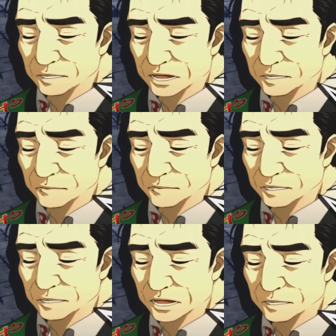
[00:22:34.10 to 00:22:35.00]

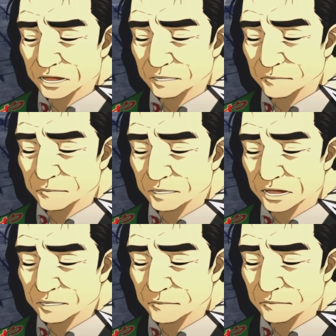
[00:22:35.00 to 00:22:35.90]
However, there are
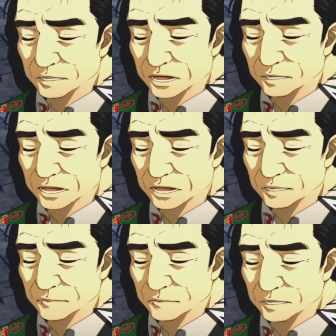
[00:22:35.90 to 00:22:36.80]
times, like today,
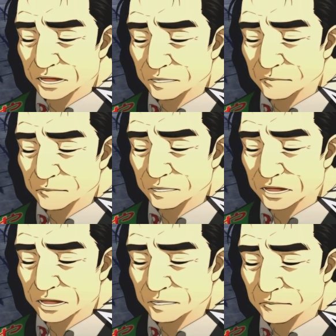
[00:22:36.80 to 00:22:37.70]
when the audience has a
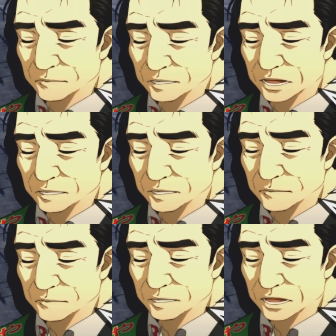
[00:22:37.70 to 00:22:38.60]
difference of opinion on
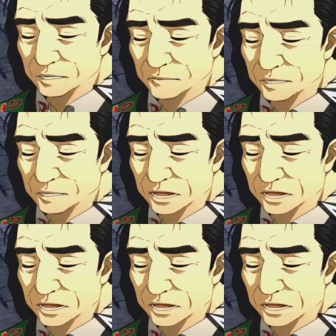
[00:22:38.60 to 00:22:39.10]
a topic.